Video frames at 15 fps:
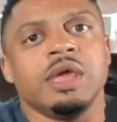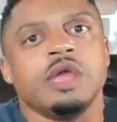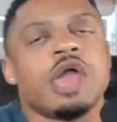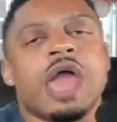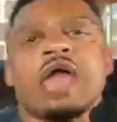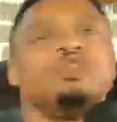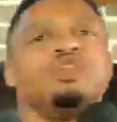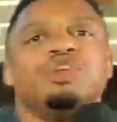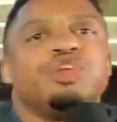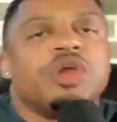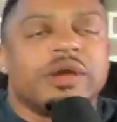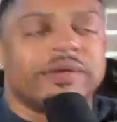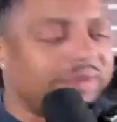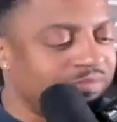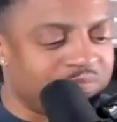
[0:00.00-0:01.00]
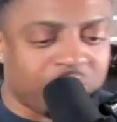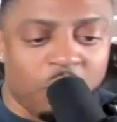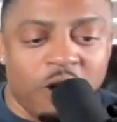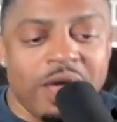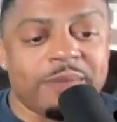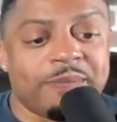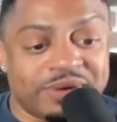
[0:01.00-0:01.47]
And
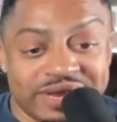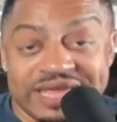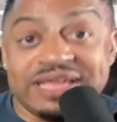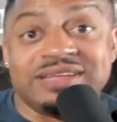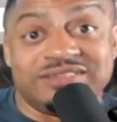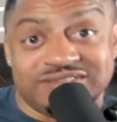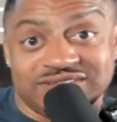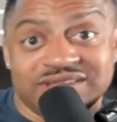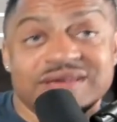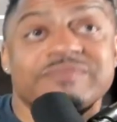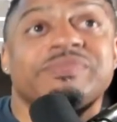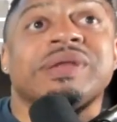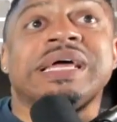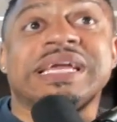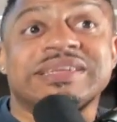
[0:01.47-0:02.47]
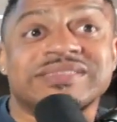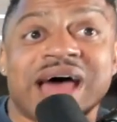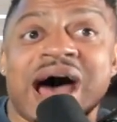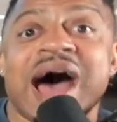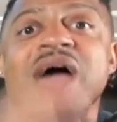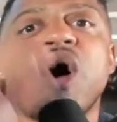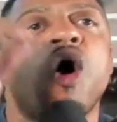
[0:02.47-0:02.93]
boy, please.
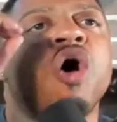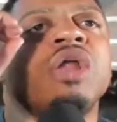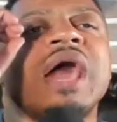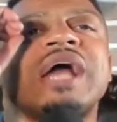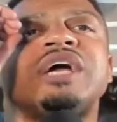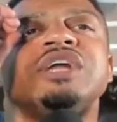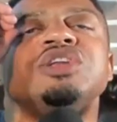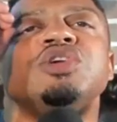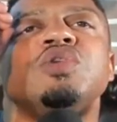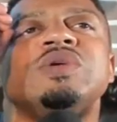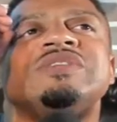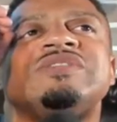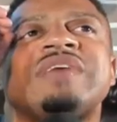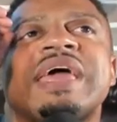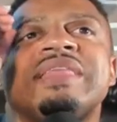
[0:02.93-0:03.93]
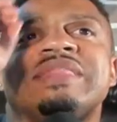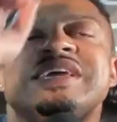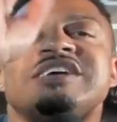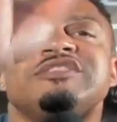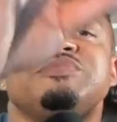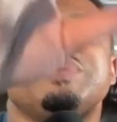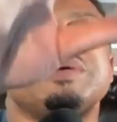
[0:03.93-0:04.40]
All I can do is say
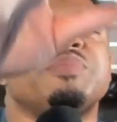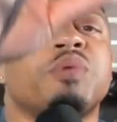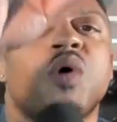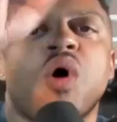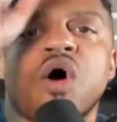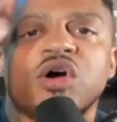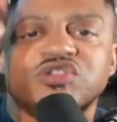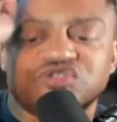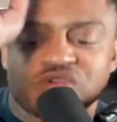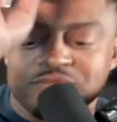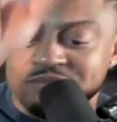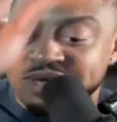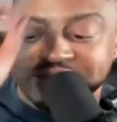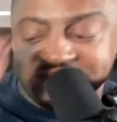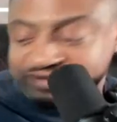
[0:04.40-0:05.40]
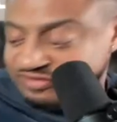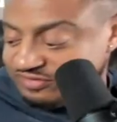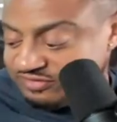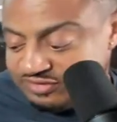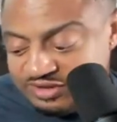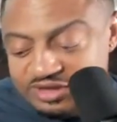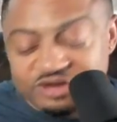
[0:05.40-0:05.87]
these people are
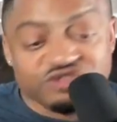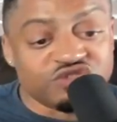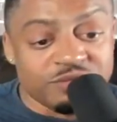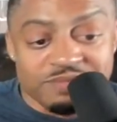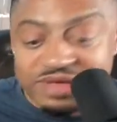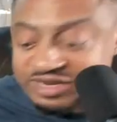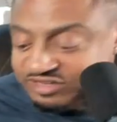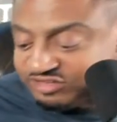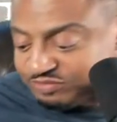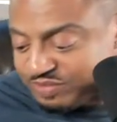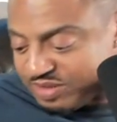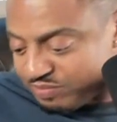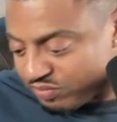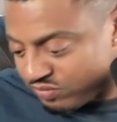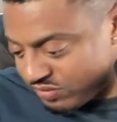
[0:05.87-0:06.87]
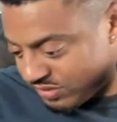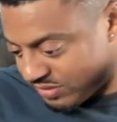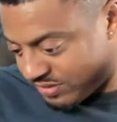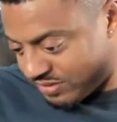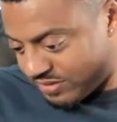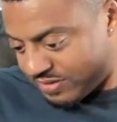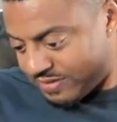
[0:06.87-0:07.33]
tremendous, tremendous people.
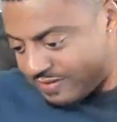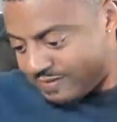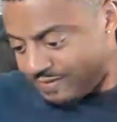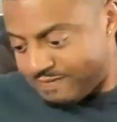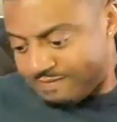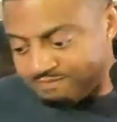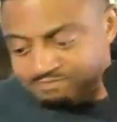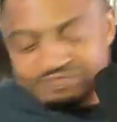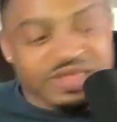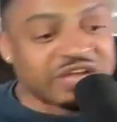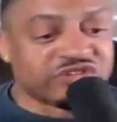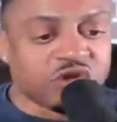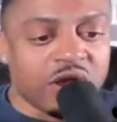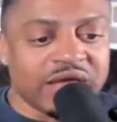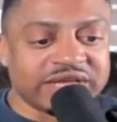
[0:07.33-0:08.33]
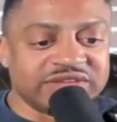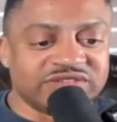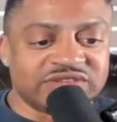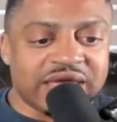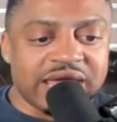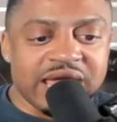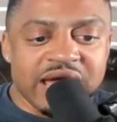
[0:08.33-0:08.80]
That's all I can
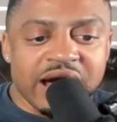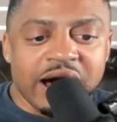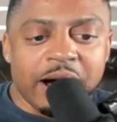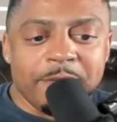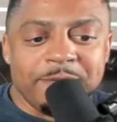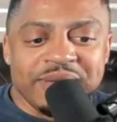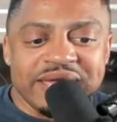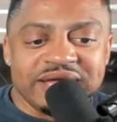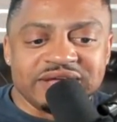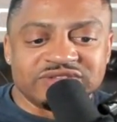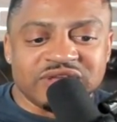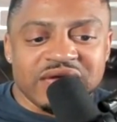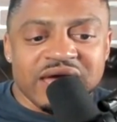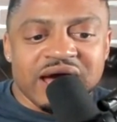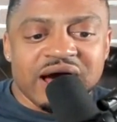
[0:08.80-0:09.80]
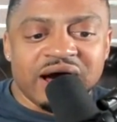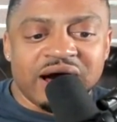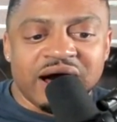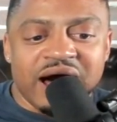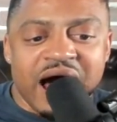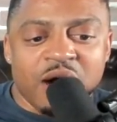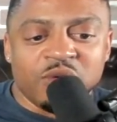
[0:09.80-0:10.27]
say. Biz,
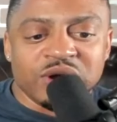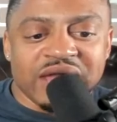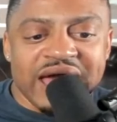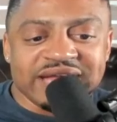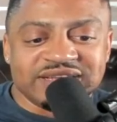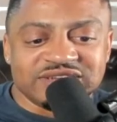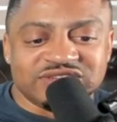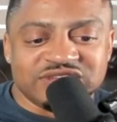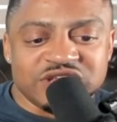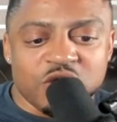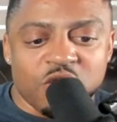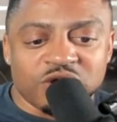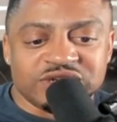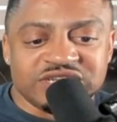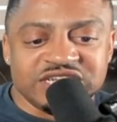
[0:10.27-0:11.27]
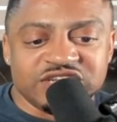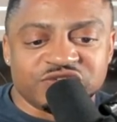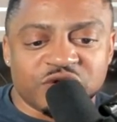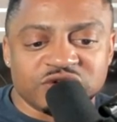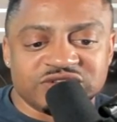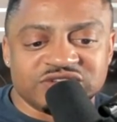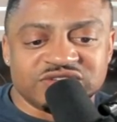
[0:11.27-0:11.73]
I would like to see Ortiz
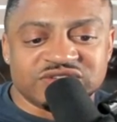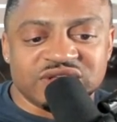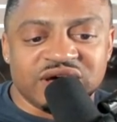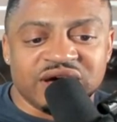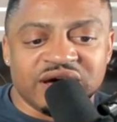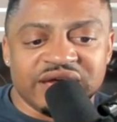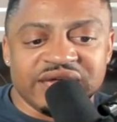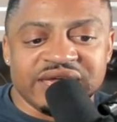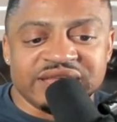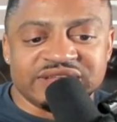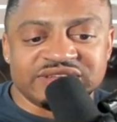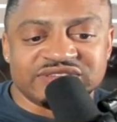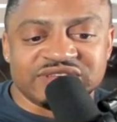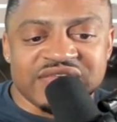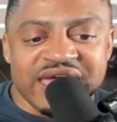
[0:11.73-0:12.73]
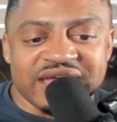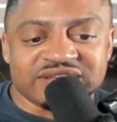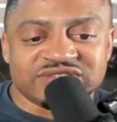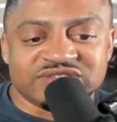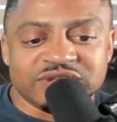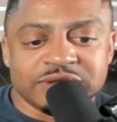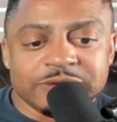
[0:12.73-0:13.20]
versus Ennis
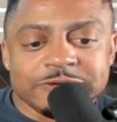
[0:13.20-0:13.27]
next.